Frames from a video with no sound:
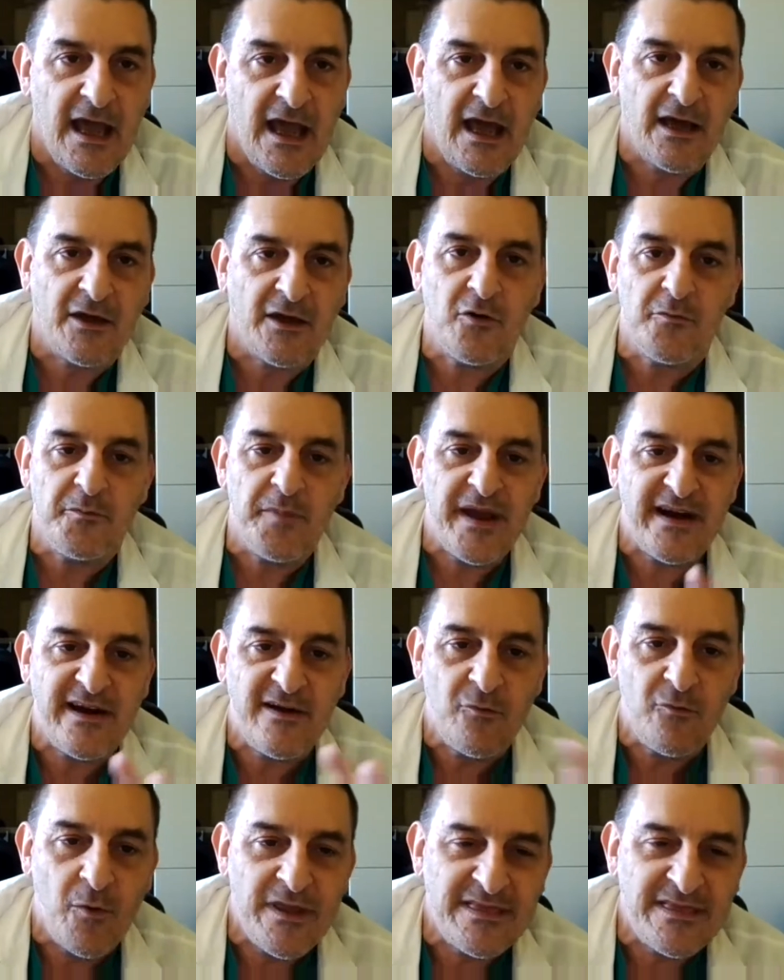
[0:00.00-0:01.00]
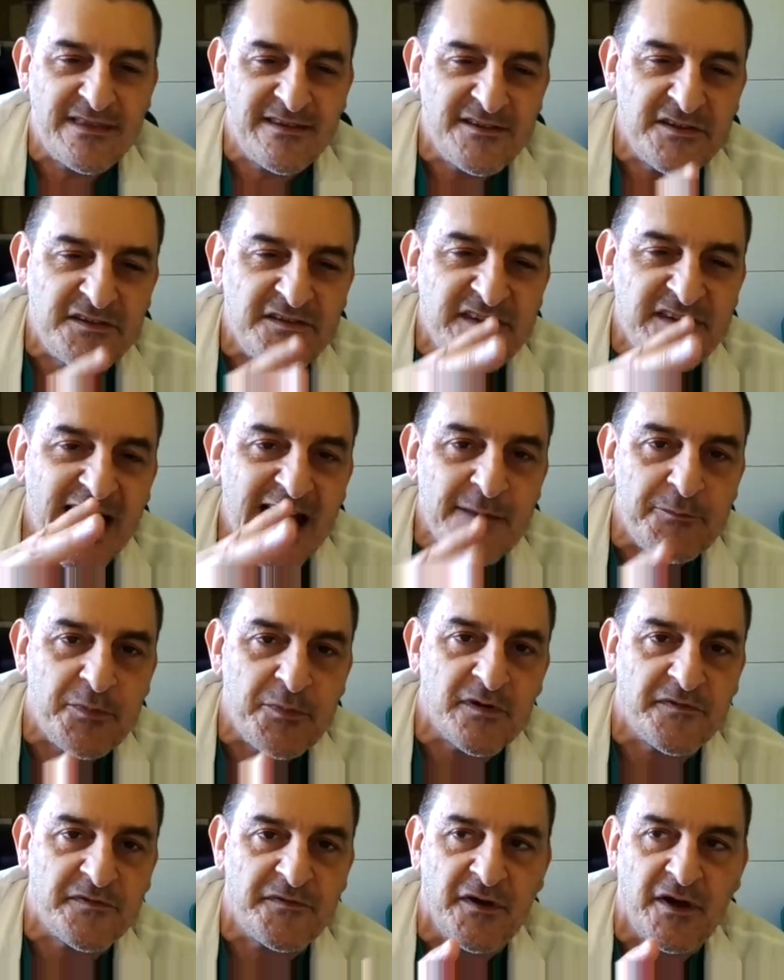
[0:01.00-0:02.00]
comparing with the type
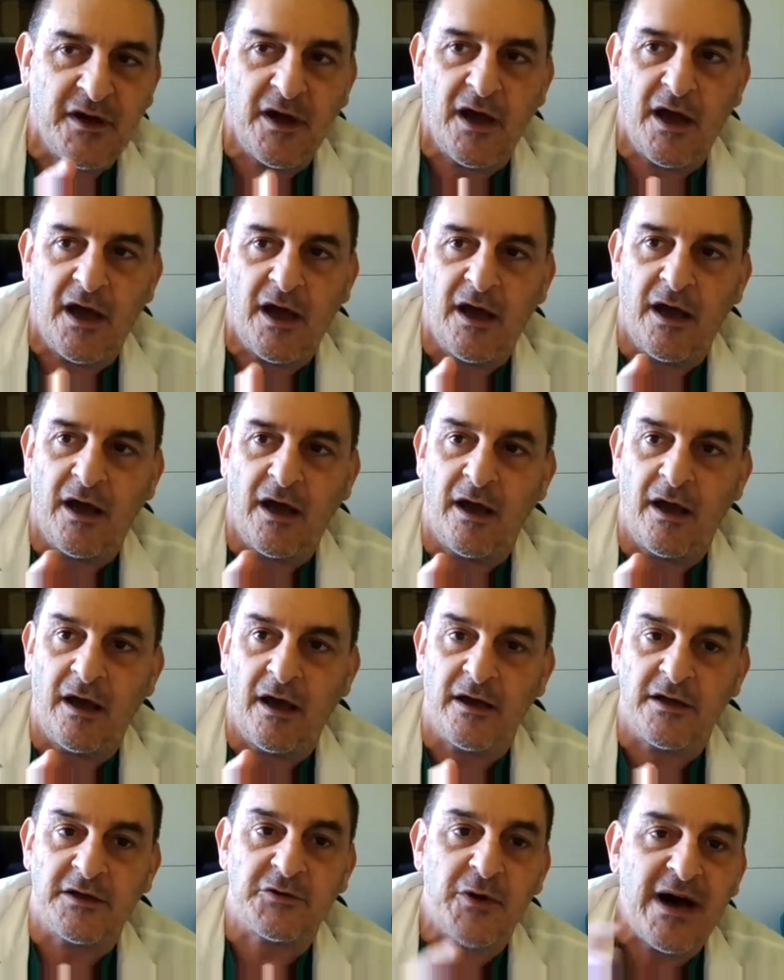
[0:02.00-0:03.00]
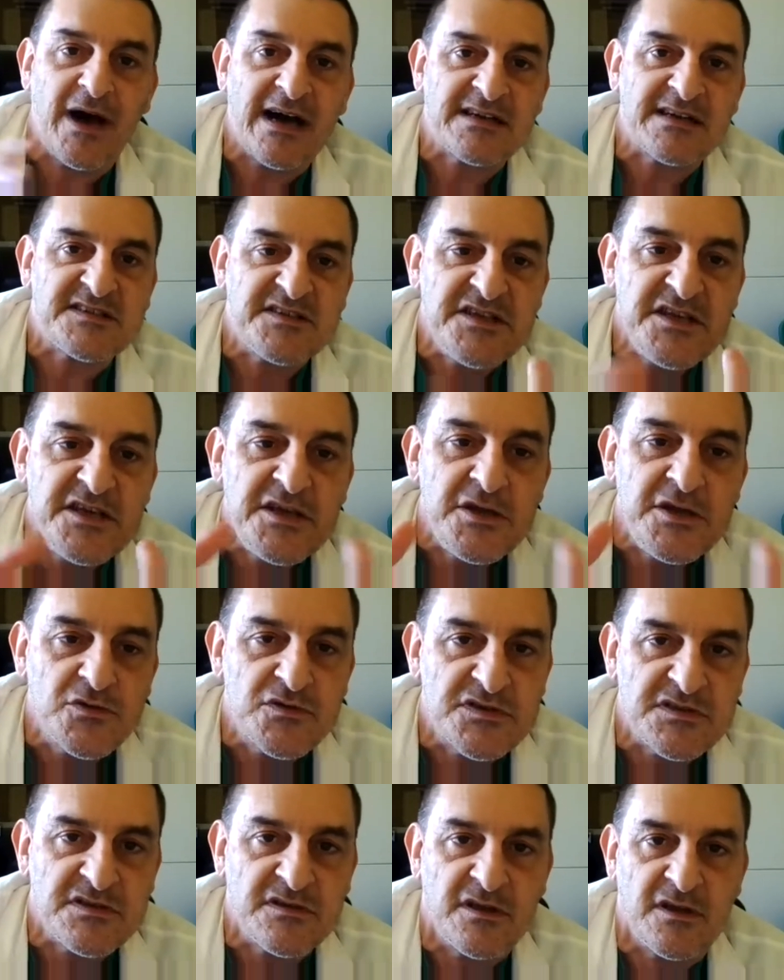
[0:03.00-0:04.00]
of drugs
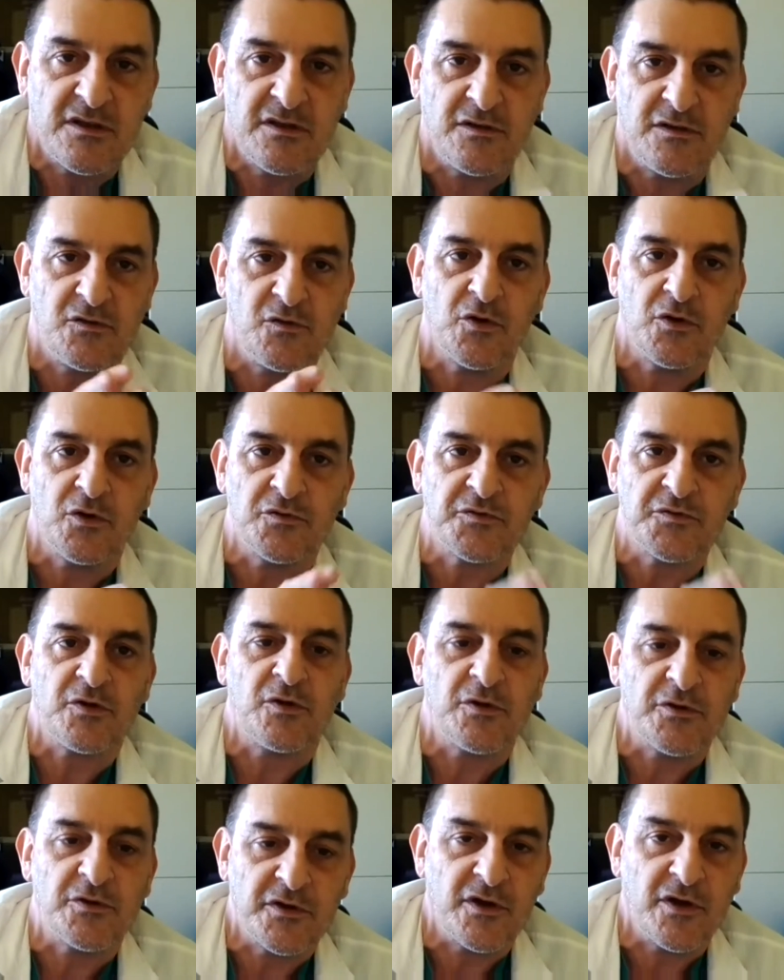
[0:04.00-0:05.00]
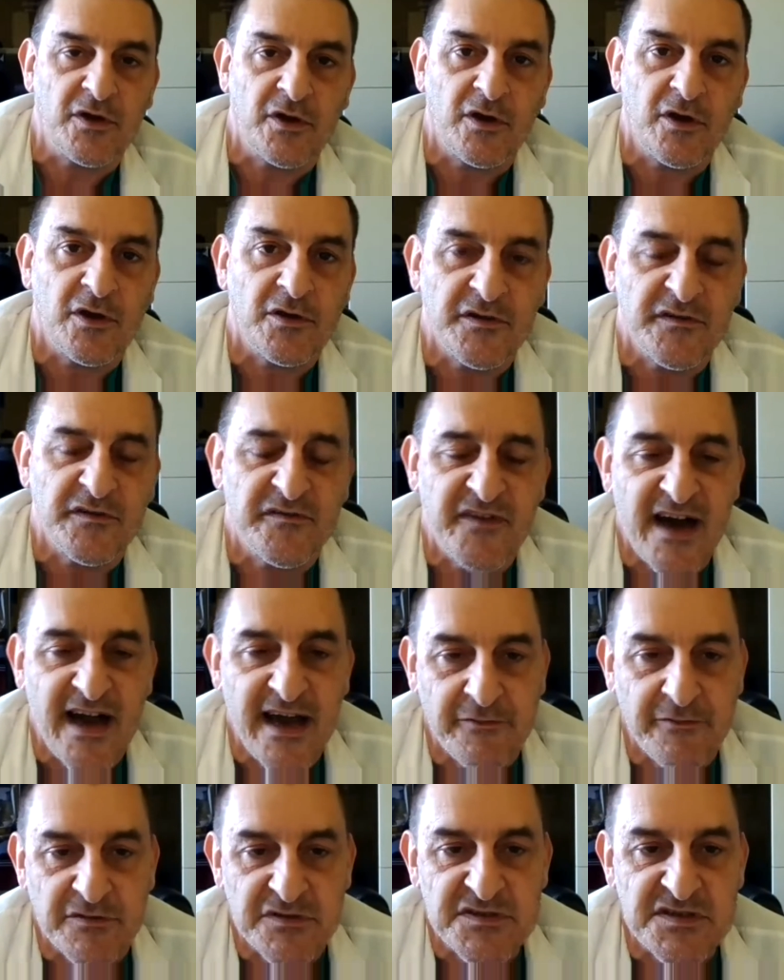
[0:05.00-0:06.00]
used to control the
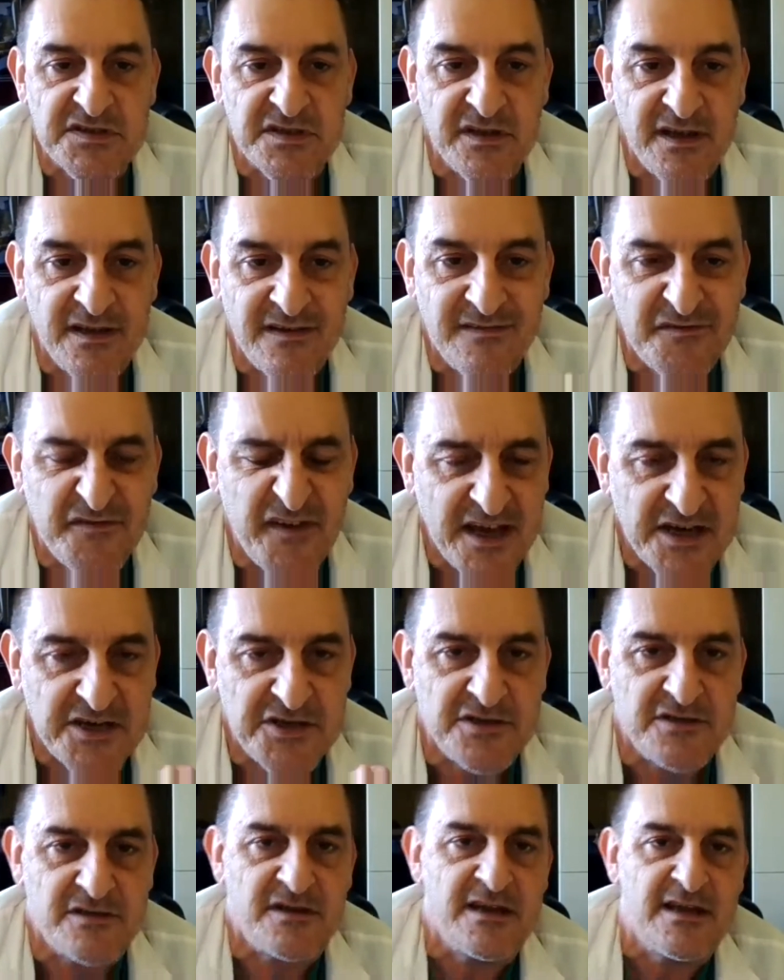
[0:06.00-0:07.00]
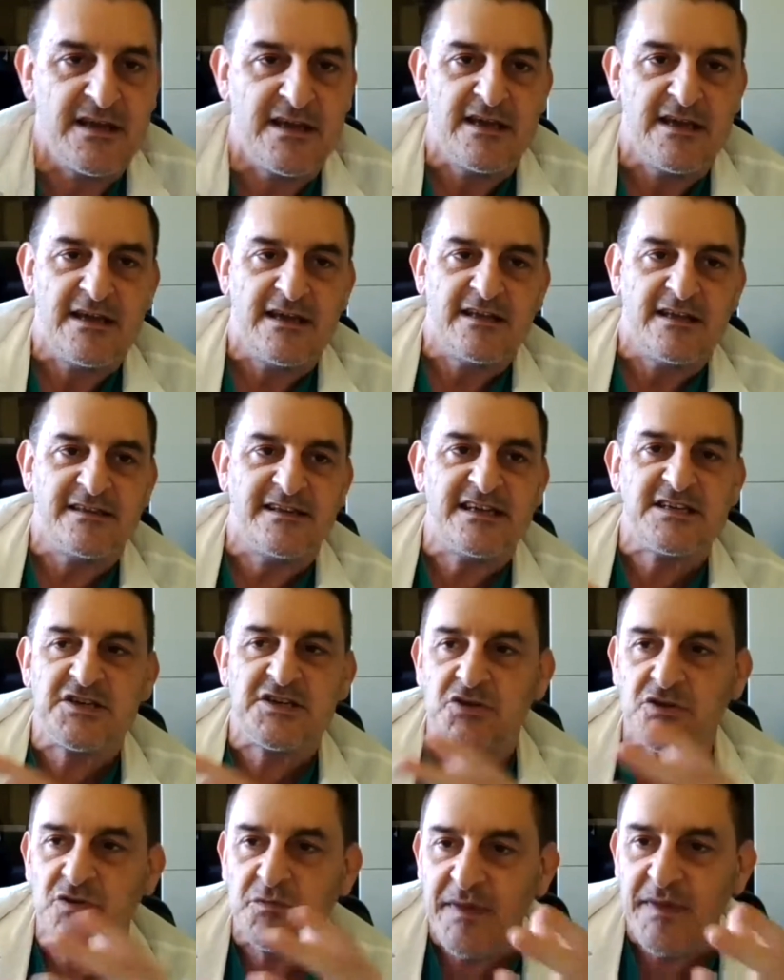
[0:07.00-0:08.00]
virus infection. This
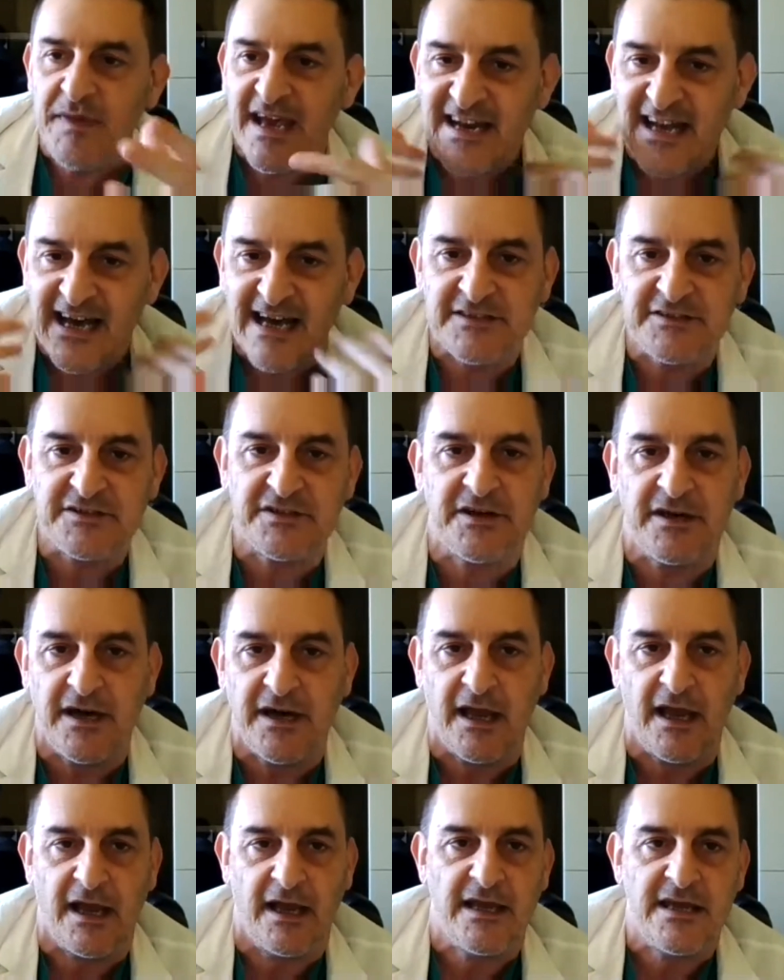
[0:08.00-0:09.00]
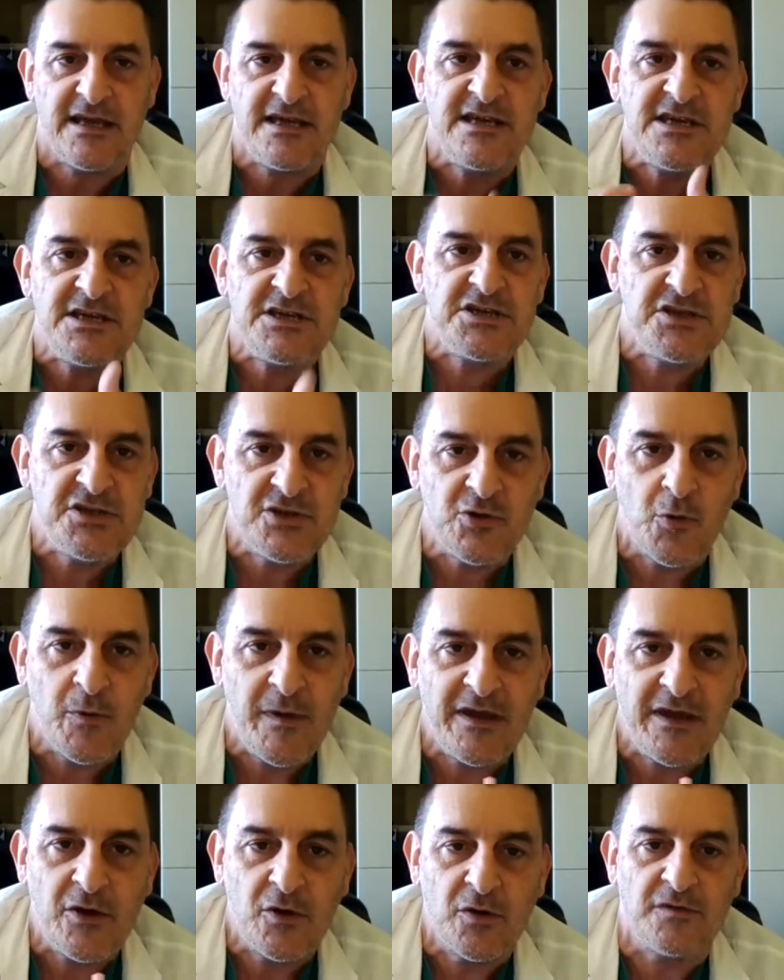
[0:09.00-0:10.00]
should be another issue we
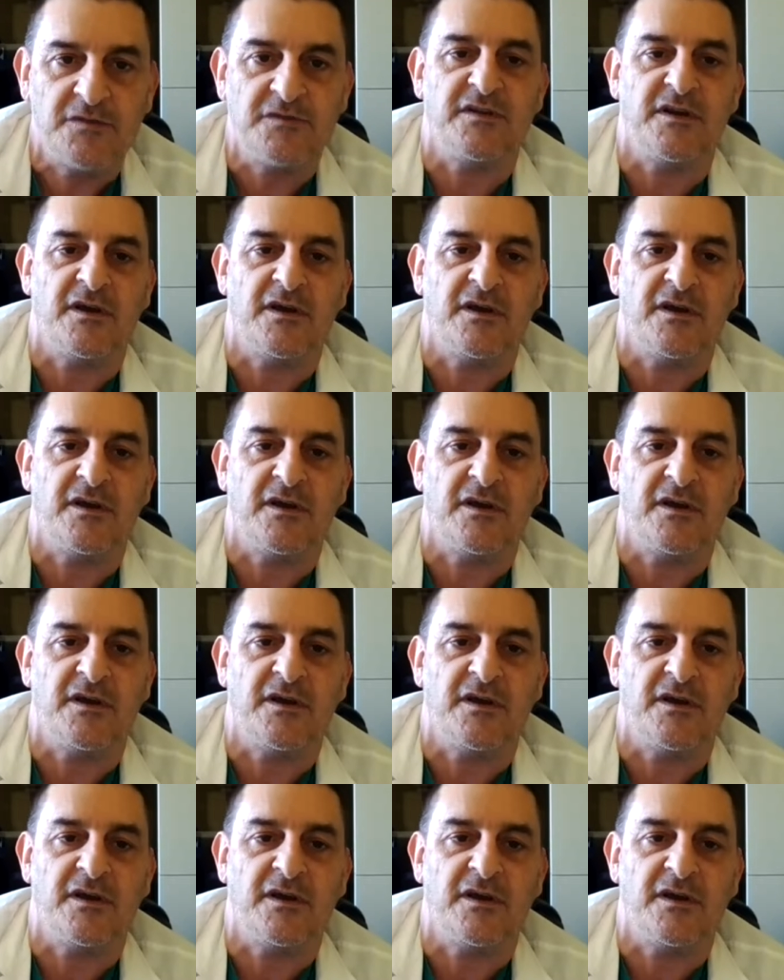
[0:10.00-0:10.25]
could